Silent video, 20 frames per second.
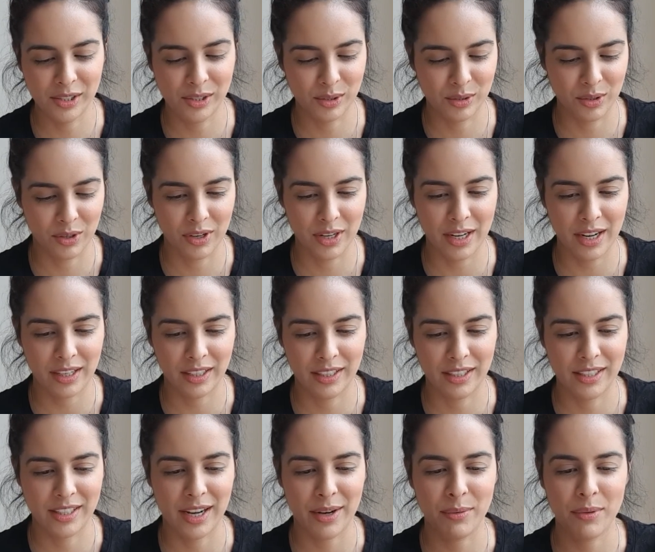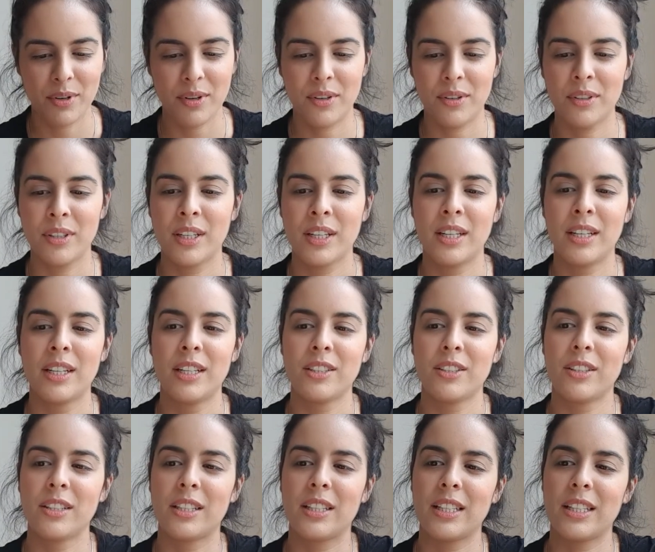story, because I wrote, so
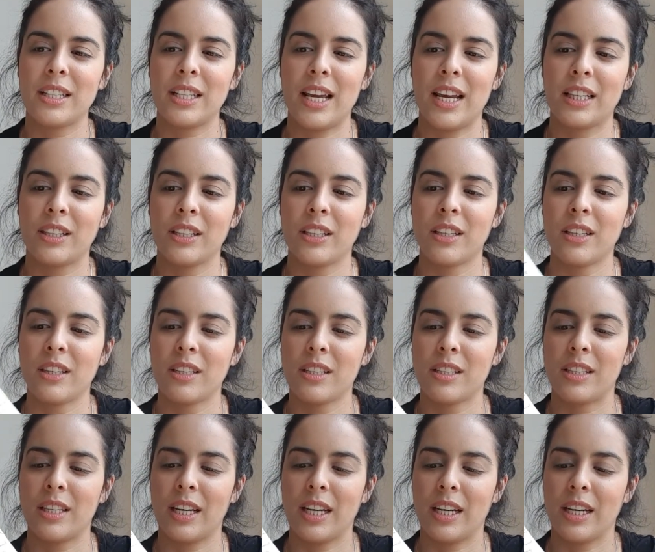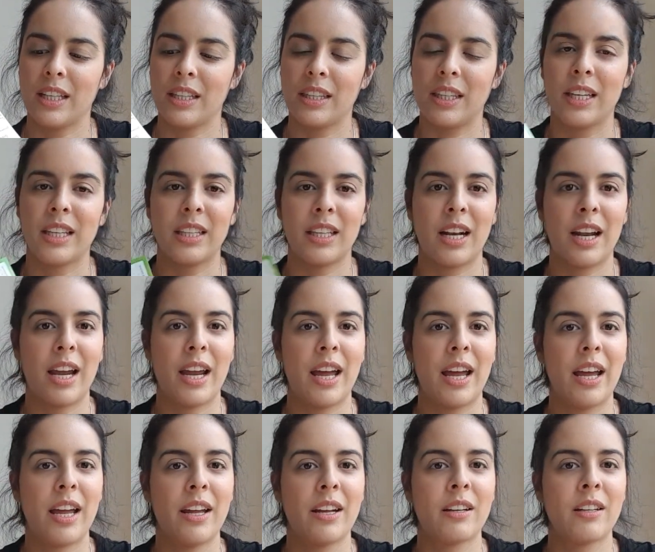this is like the ticket thing that I
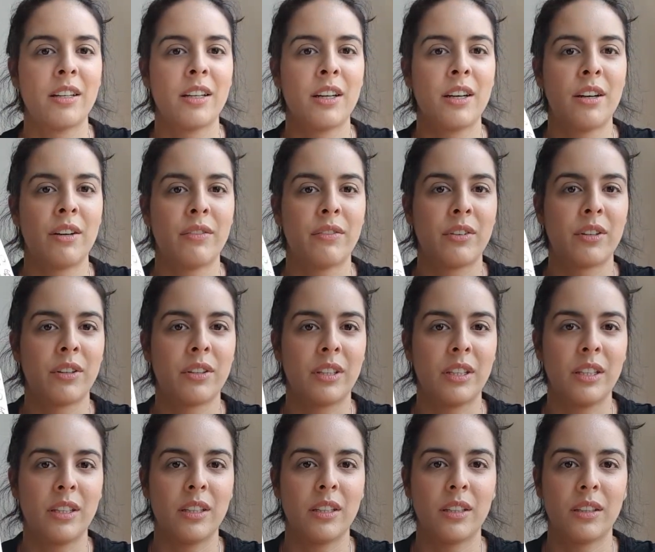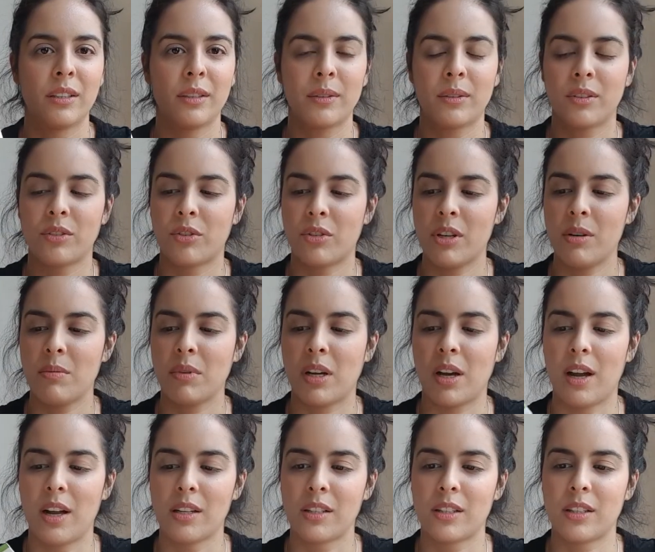had for the Dream
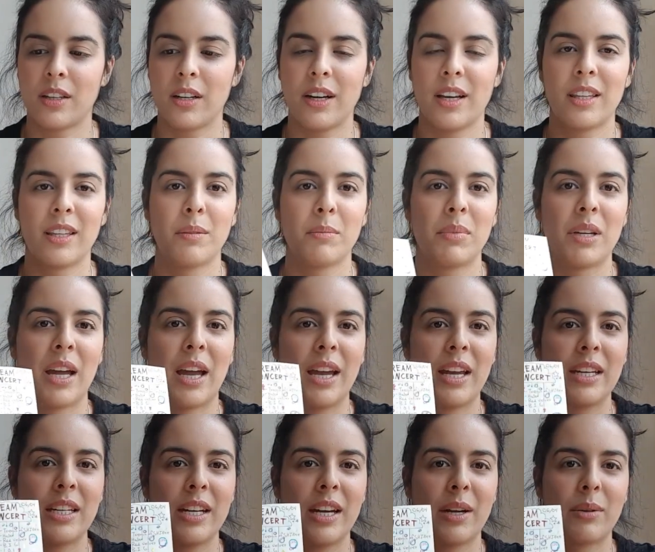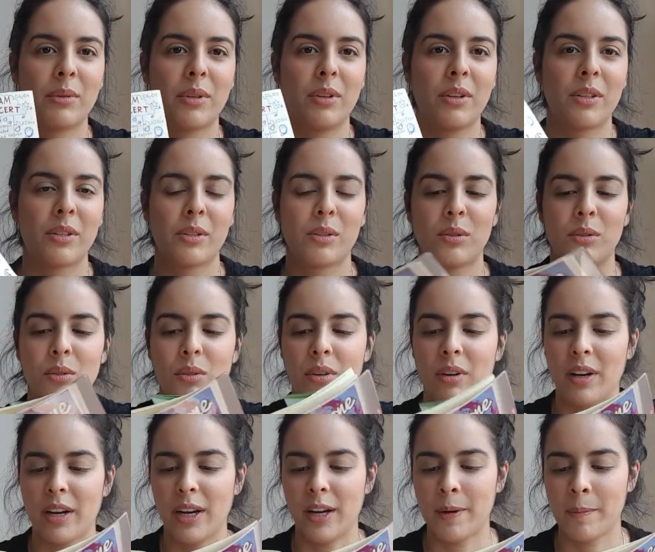concert, and then behind it I wrote a
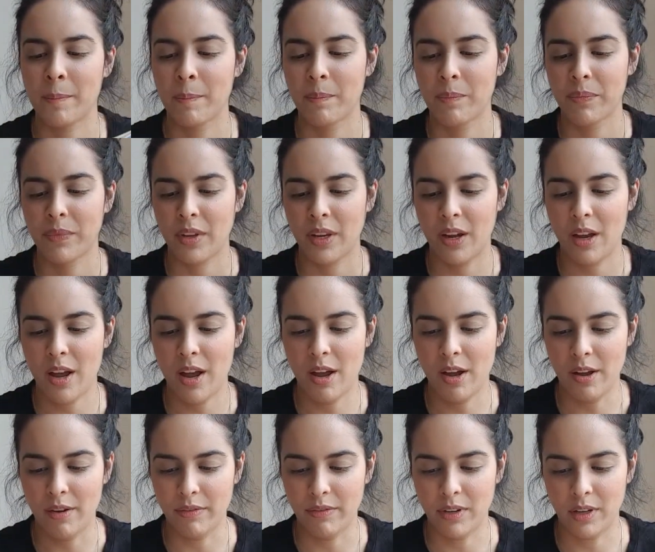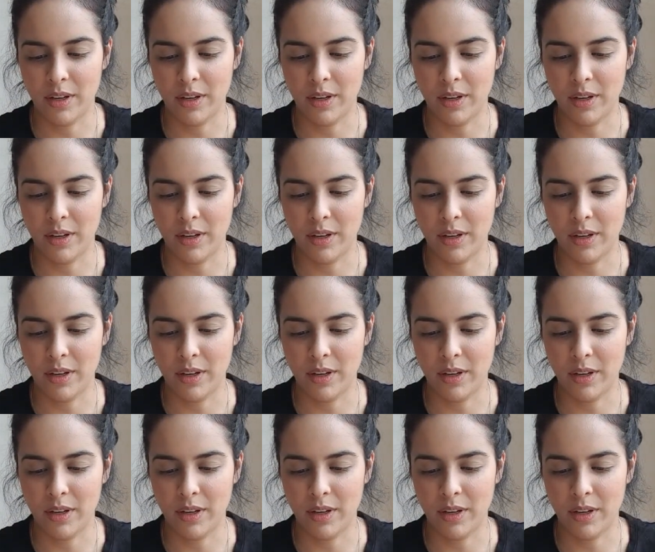story of